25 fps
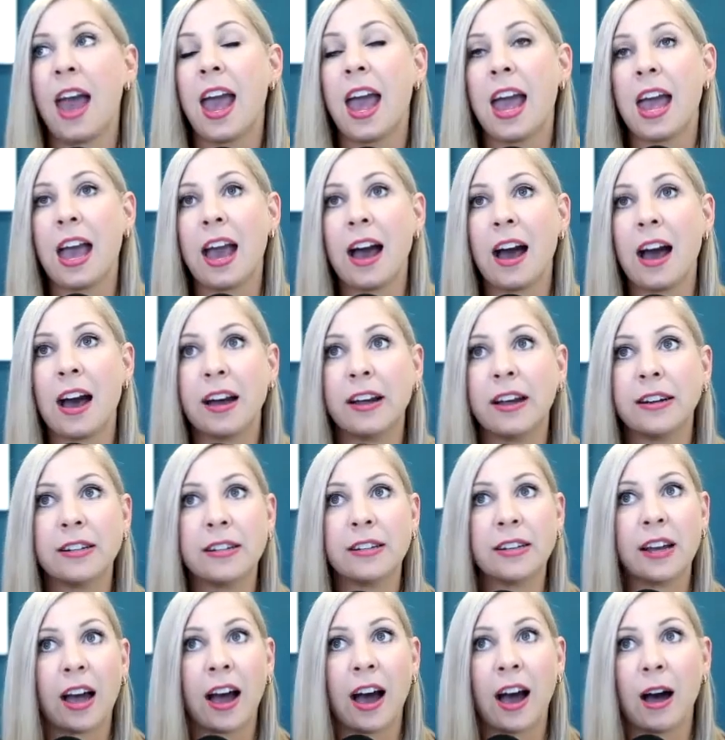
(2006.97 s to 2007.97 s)

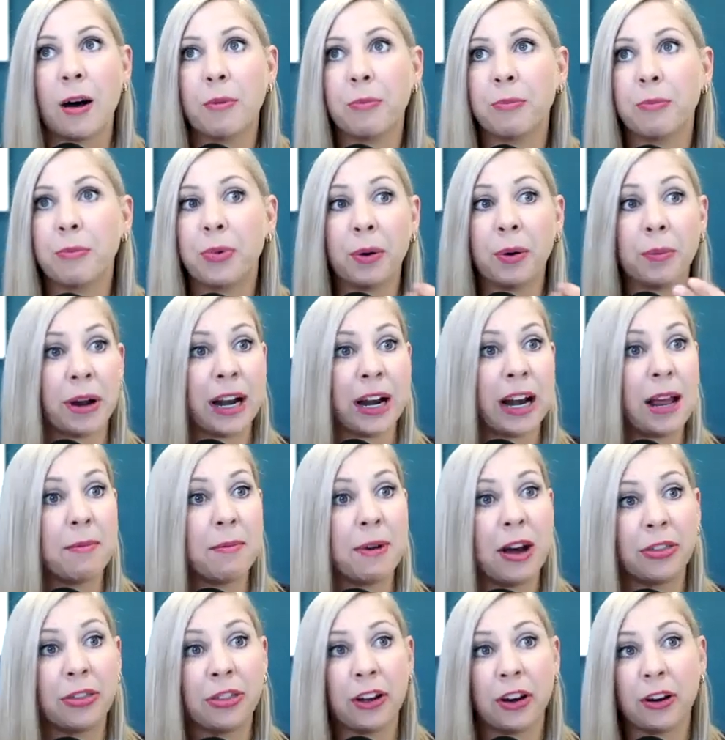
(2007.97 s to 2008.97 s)
and put my name
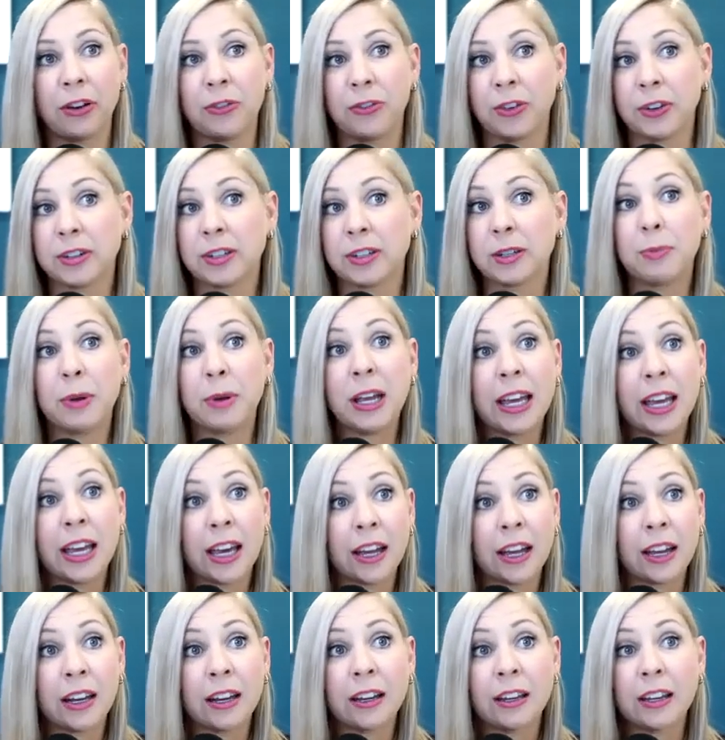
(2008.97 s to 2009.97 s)
out there for
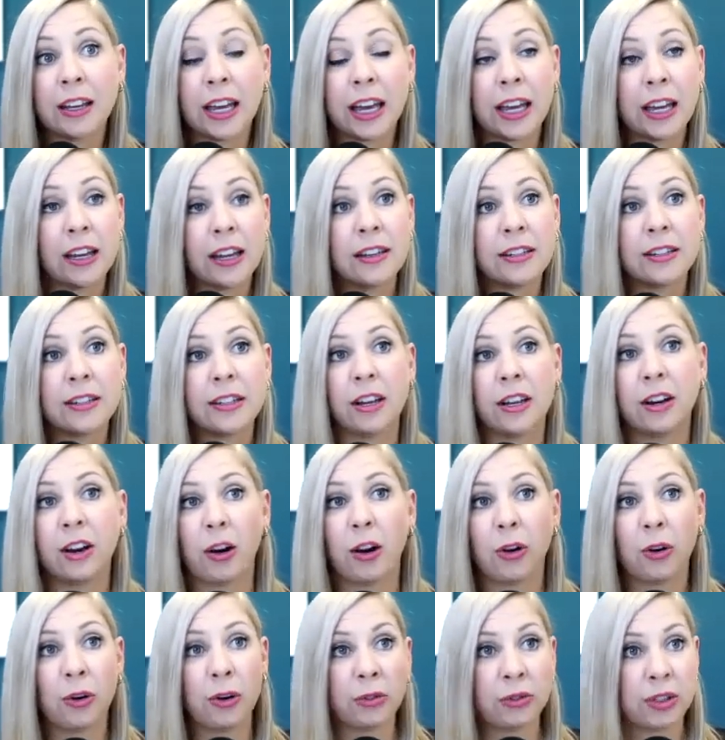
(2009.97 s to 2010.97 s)
speaking gigs,
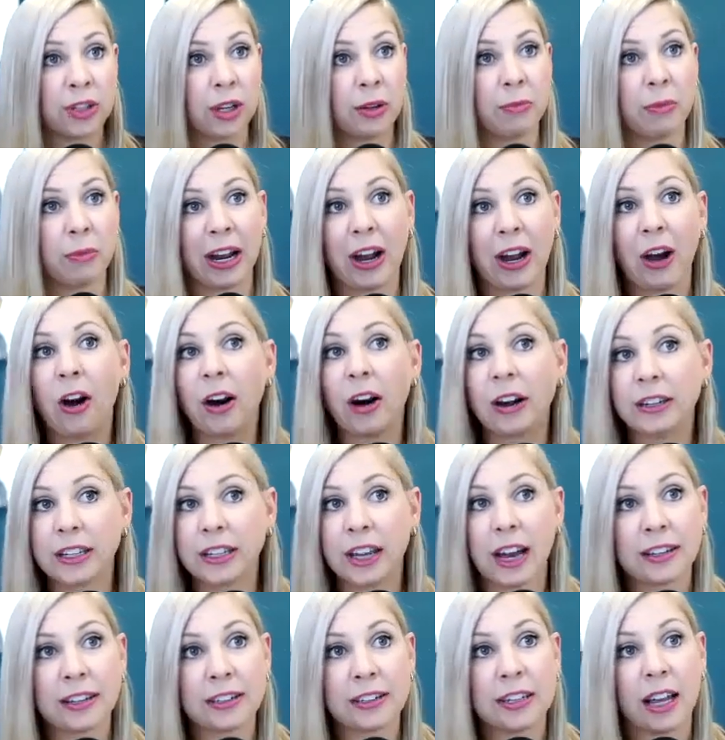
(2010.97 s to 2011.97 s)
to my
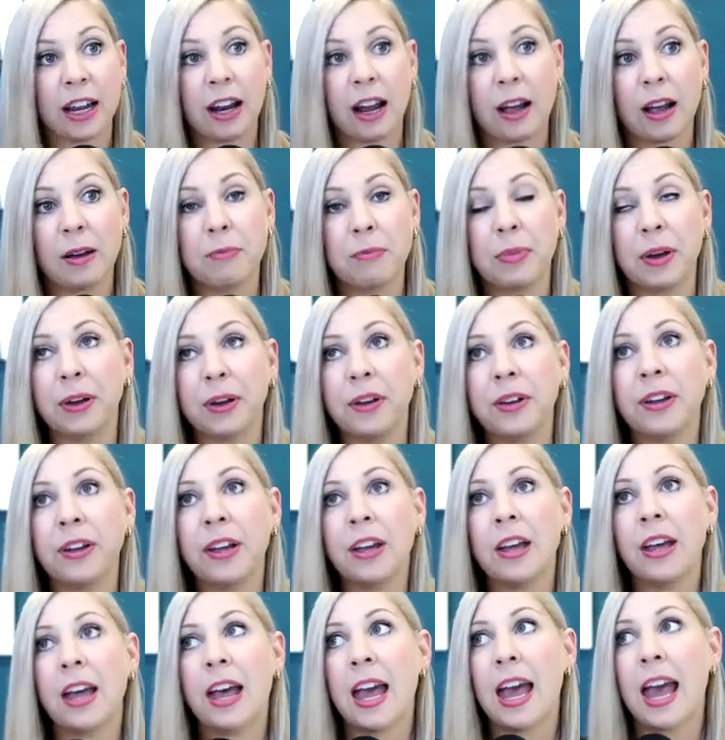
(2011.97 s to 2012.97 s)
contacts that I built.